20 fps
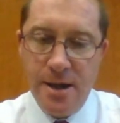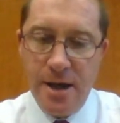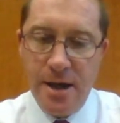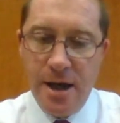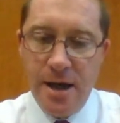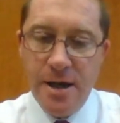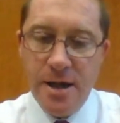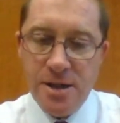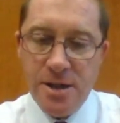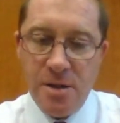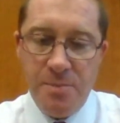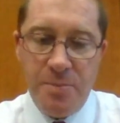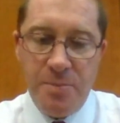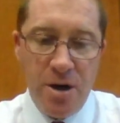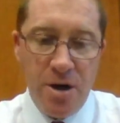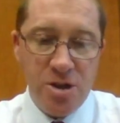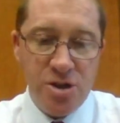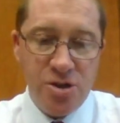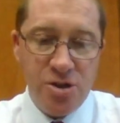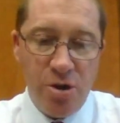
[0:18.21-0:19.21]
and as I
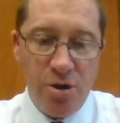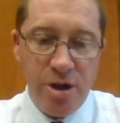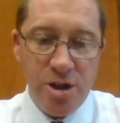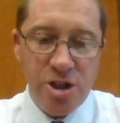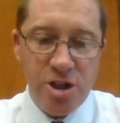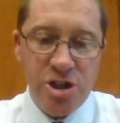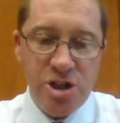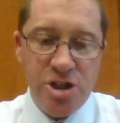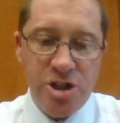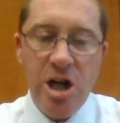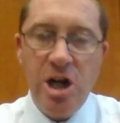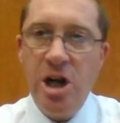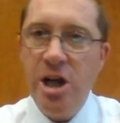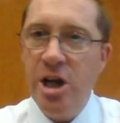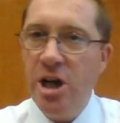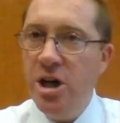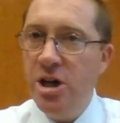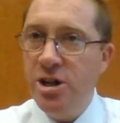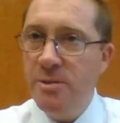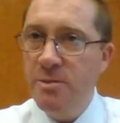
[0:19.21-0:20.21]
passed on, I
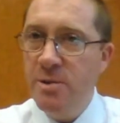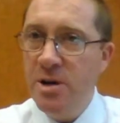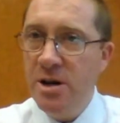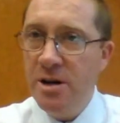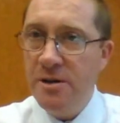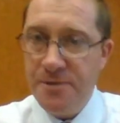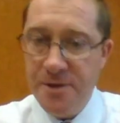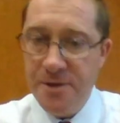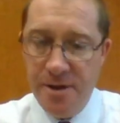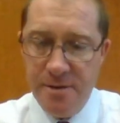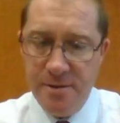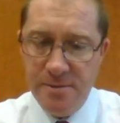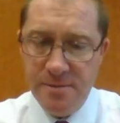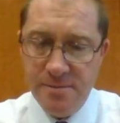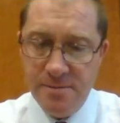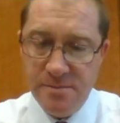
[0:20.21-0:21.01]
distinctly heard them laughing.